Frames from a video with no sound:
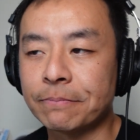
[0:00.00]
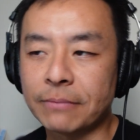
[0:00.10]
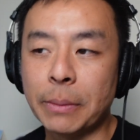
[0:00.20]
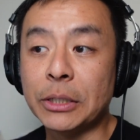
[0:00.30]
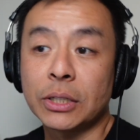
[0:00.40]

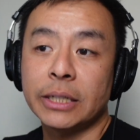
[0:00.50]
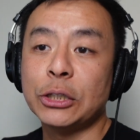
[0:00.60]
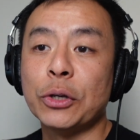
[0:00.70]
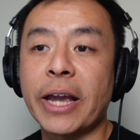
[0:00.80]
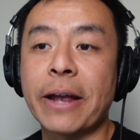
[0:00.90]
I mean, certainly
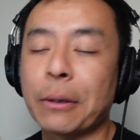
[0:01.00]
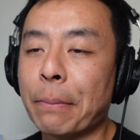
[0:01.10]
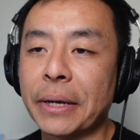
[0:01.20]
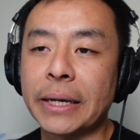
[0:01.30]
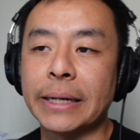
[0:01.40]
you can
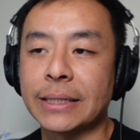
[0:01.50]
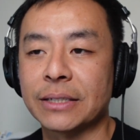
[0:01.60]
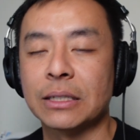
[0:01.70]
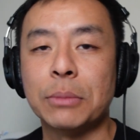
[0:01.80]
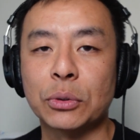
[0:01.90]
compare a
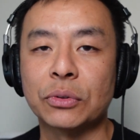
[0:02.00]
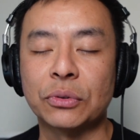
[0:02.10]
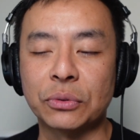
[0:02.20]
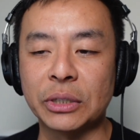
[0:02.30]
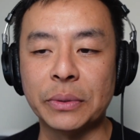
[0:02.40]
Tesla Model
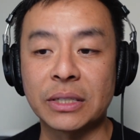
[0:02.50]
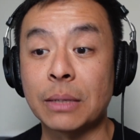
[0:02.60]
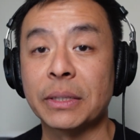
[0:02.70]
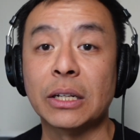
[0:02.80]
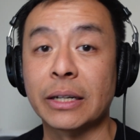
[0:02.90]
3 with
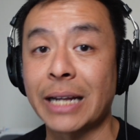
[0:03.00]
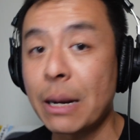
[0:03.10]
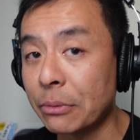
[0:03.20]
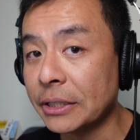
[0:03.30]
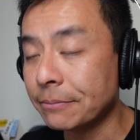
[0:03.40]
something like a
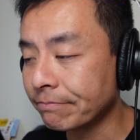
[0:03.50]
Camry,